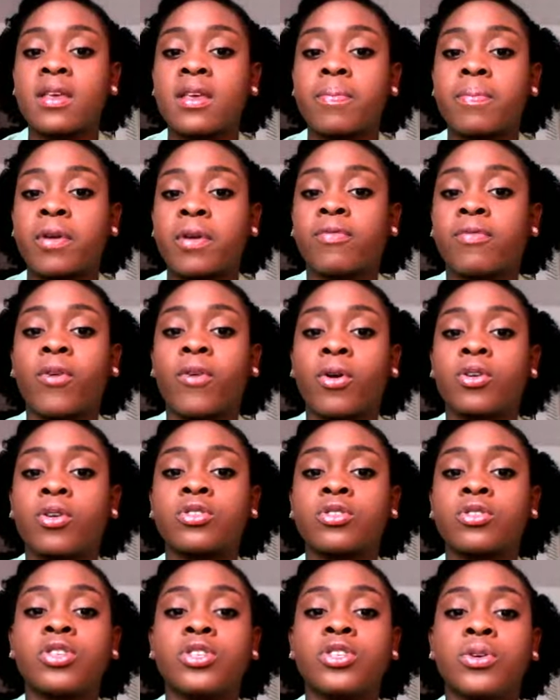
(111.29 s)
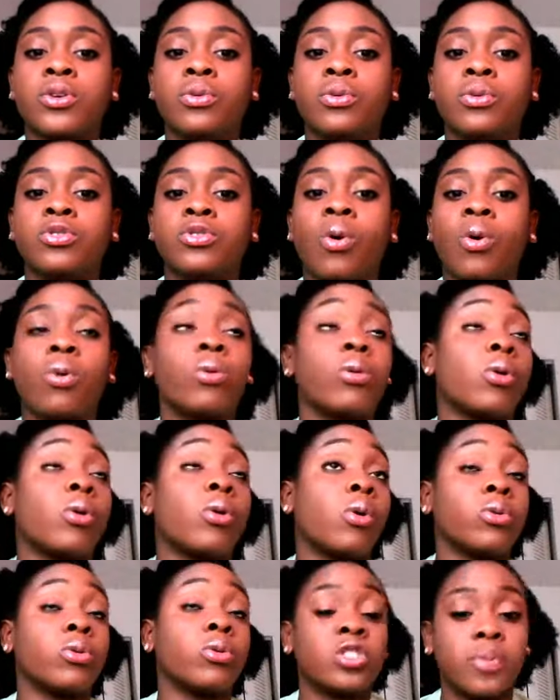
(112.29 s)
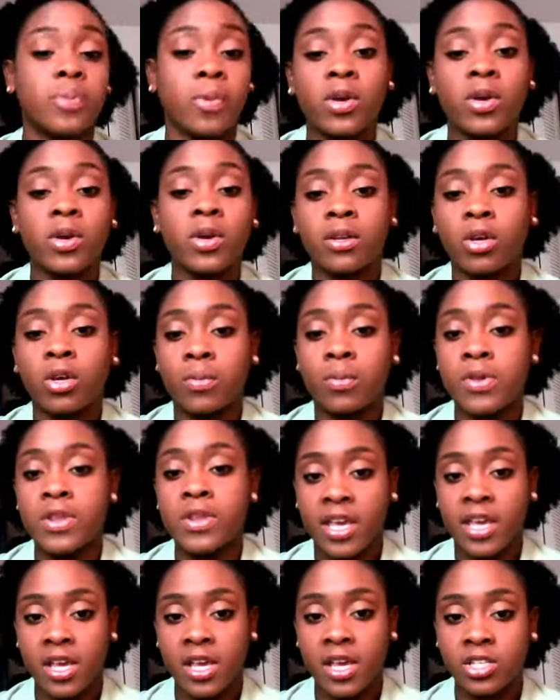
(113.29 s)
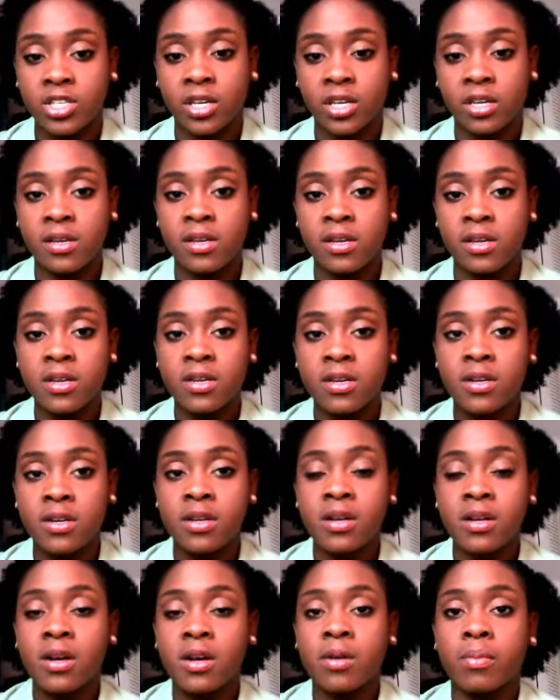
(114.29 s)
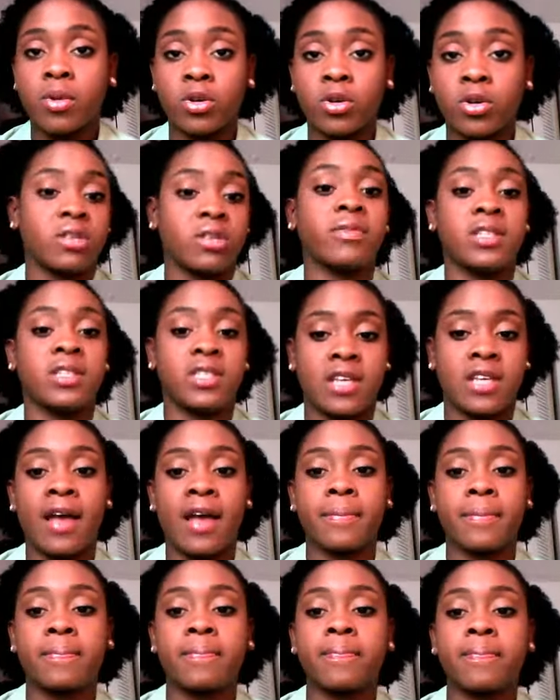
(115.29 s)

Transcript: prefer to use oral or spoken communication most of the time.